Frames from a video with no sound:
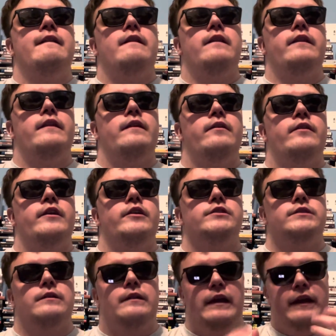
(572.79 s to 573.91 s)

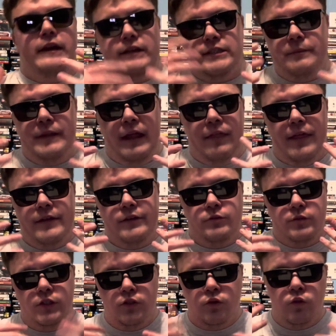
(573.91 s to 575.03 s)
there's like something I think is
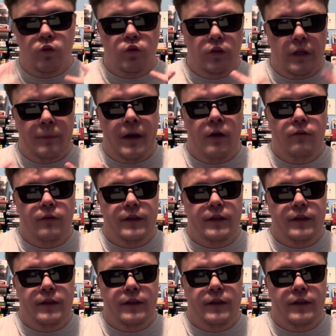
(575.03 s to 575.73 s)
really cool about